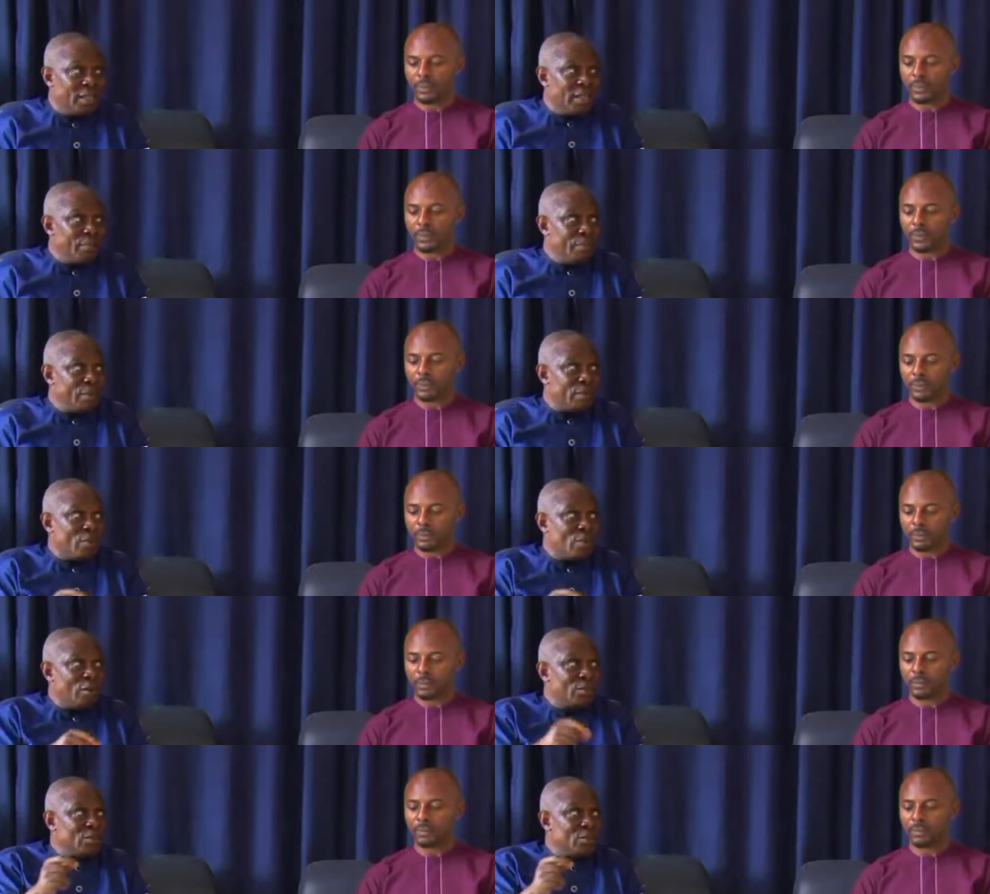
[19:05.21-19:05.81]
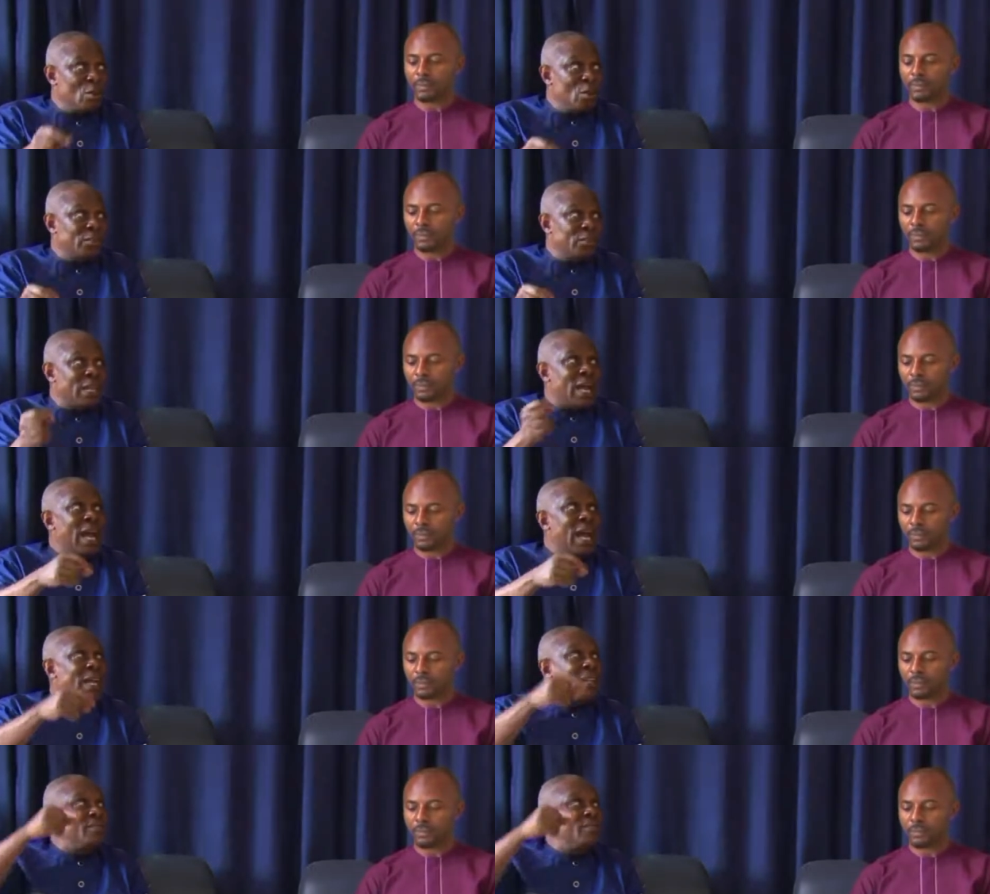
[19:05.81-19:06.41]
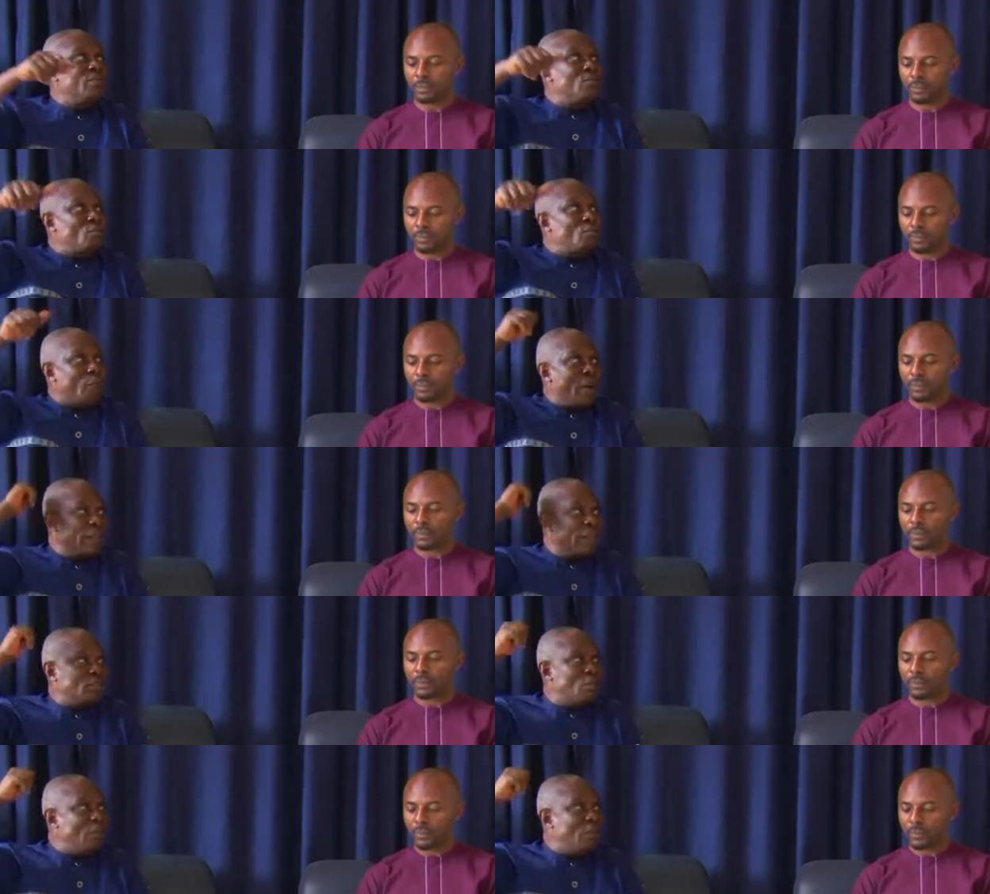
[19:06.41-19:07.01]
Speaker 1: because those are
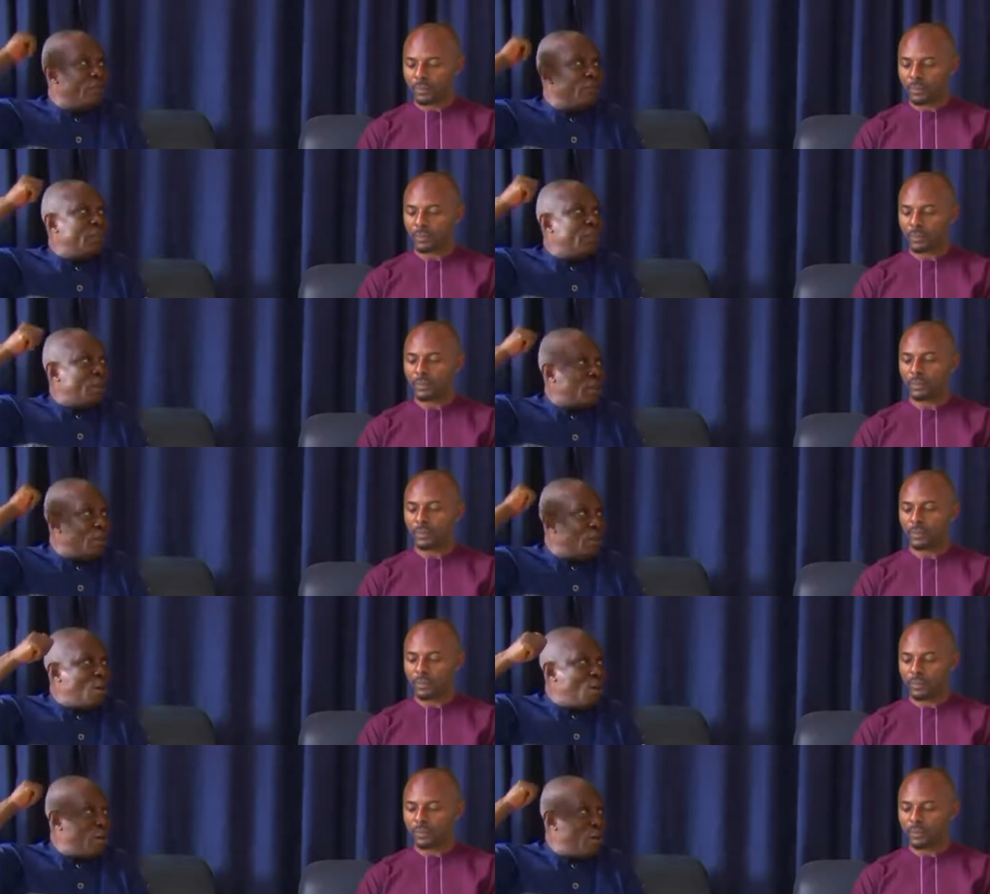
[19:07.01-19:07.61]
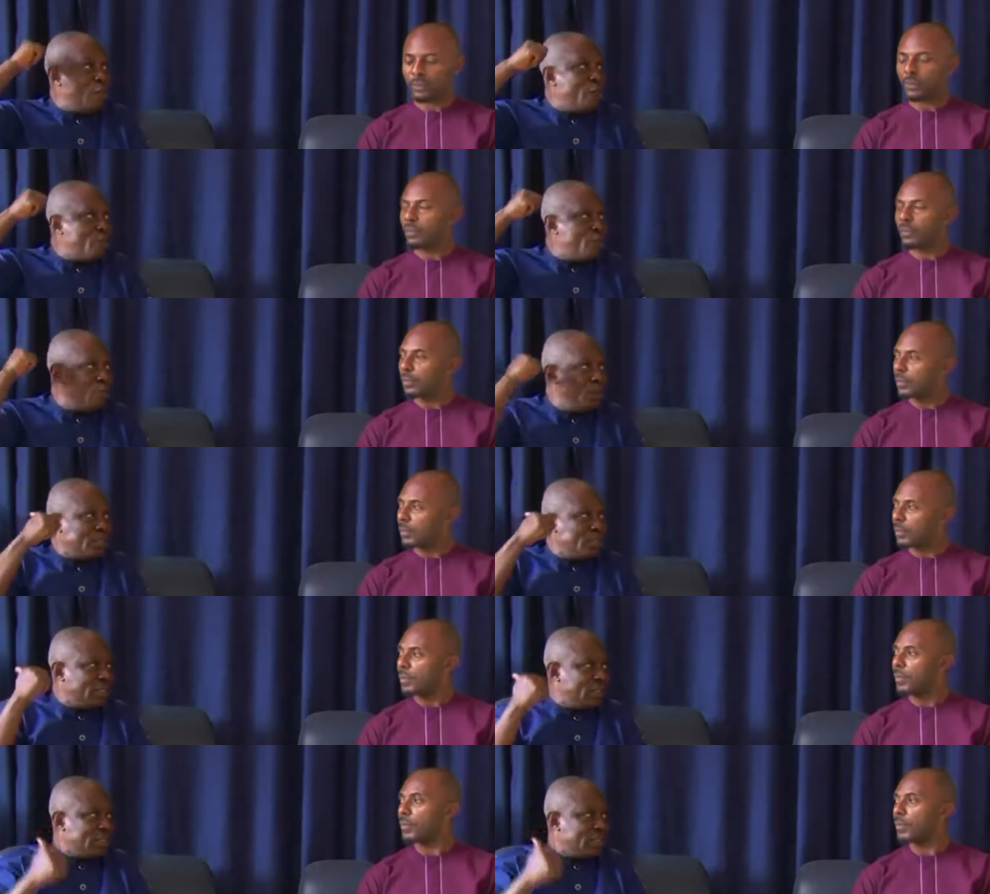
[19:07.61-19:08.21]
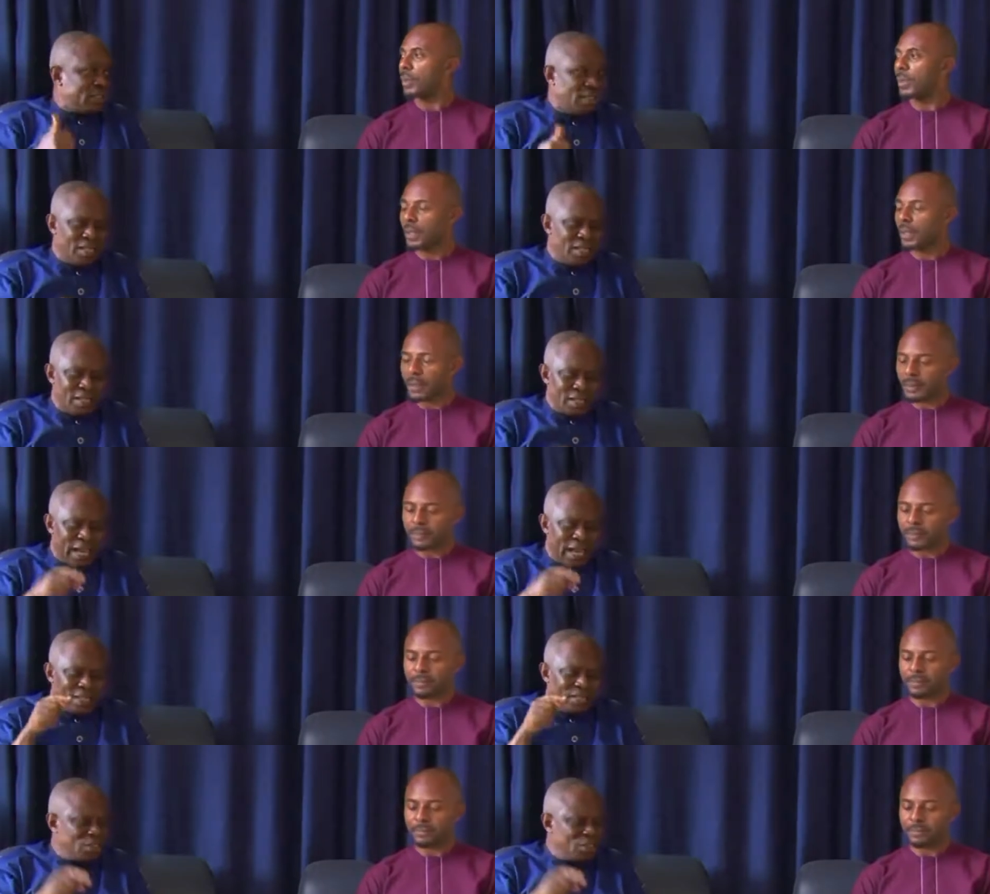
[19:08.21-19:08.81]
part of the law of Moses,
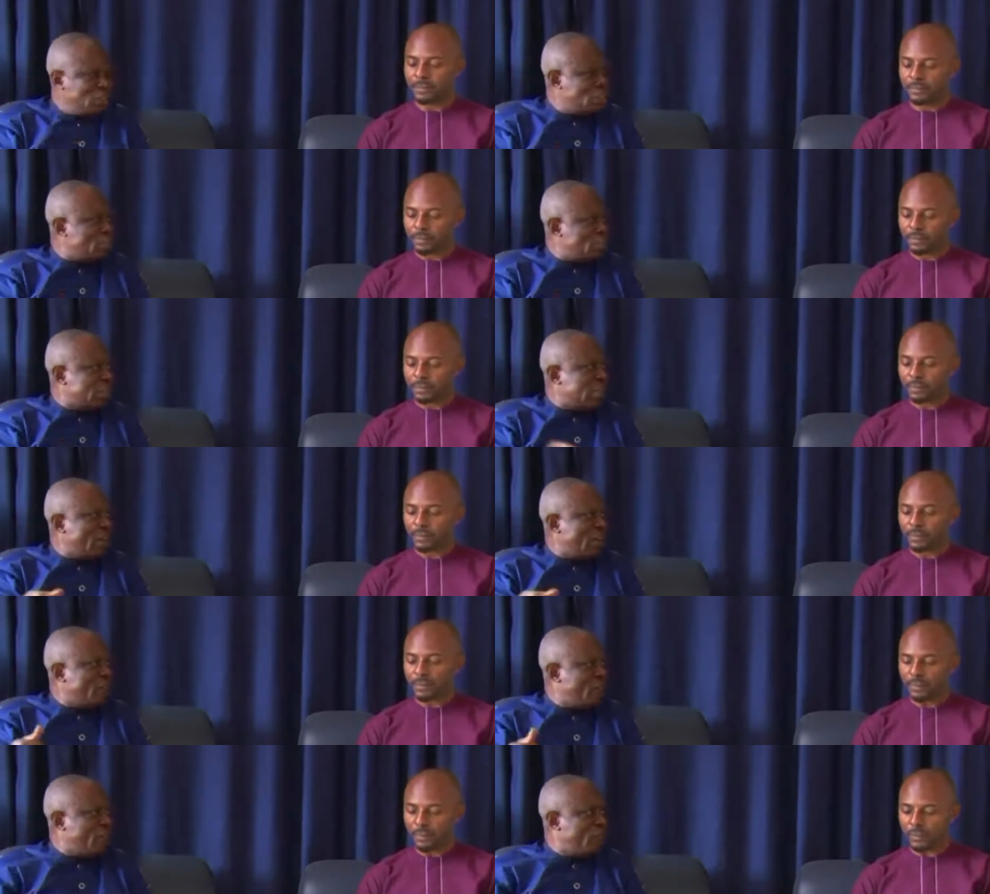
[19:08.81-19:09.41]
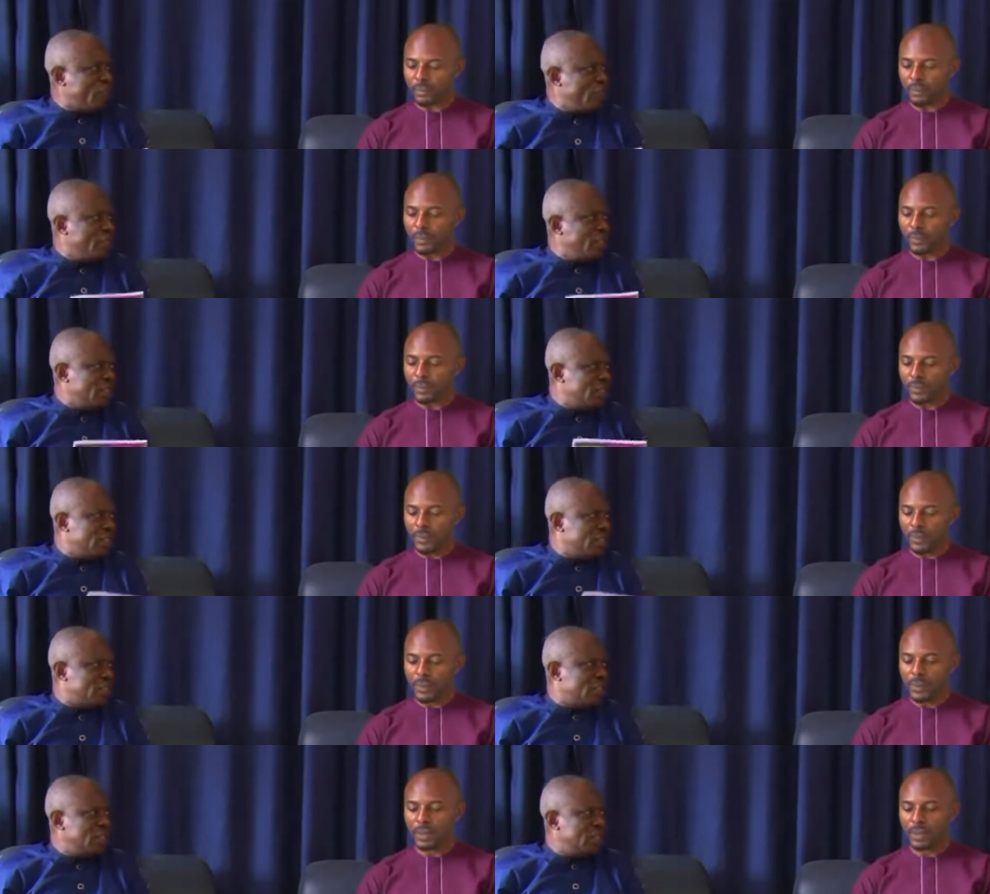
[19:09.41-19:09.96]
and Jesus has fulfilled it.